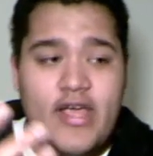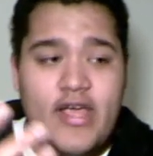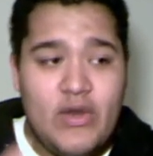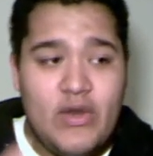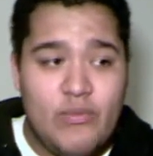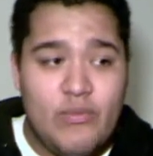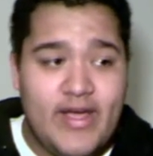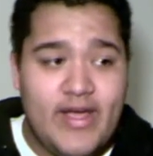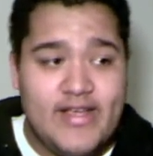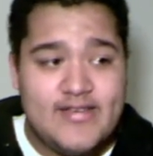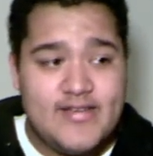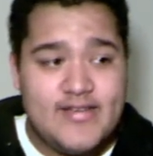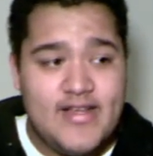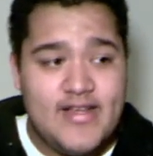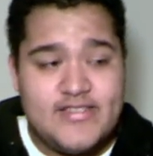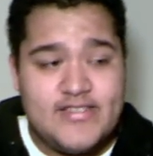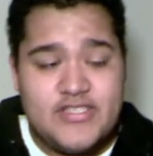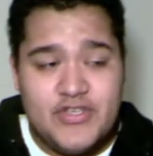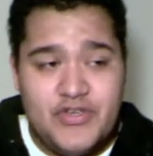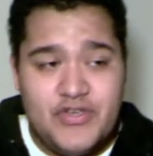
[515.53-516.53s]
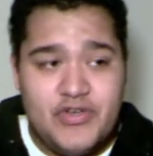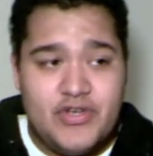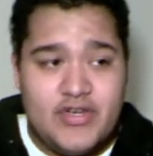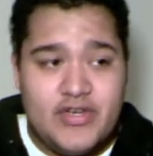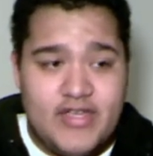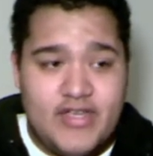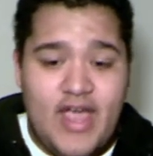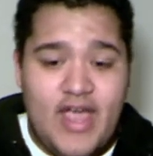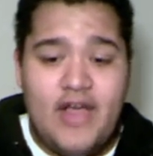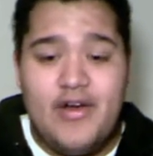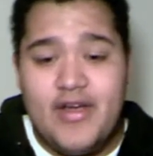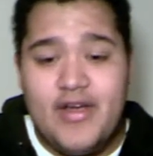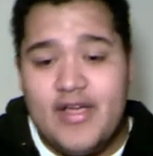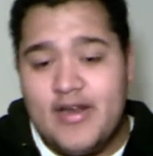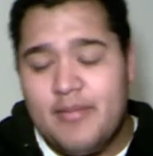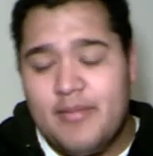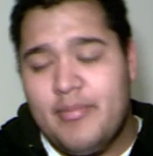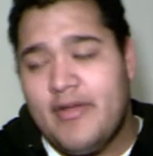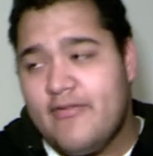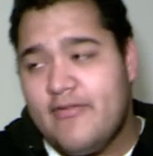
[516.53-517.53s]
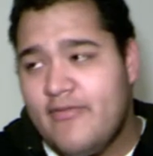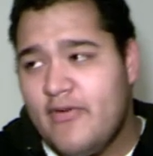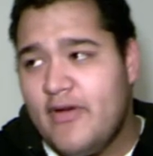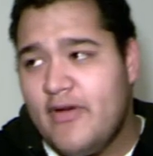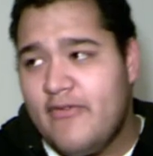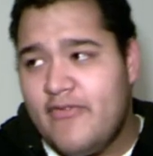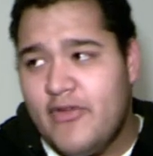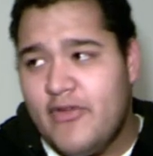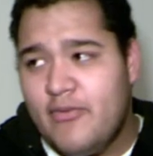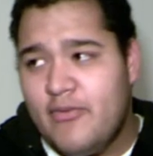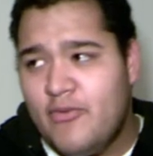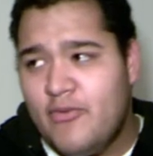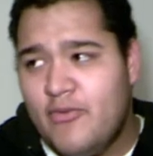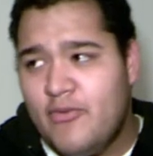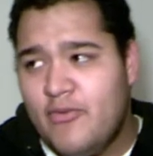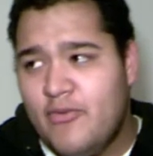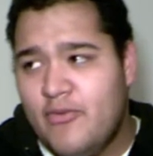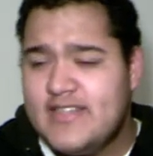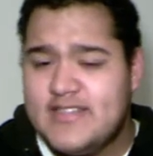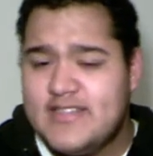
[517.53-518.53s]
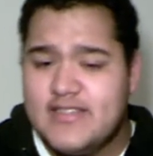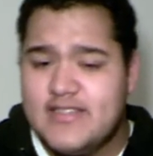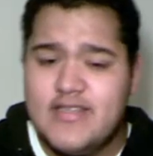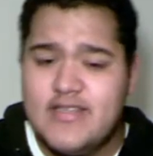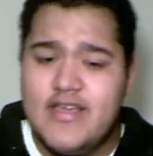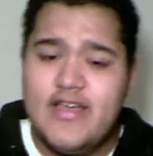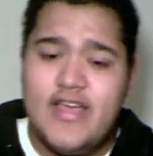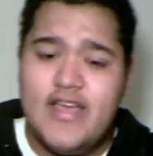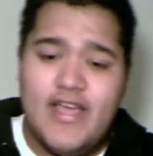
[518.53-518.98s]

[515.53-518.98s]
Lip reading: It weighs less, so you can carry it a few more places.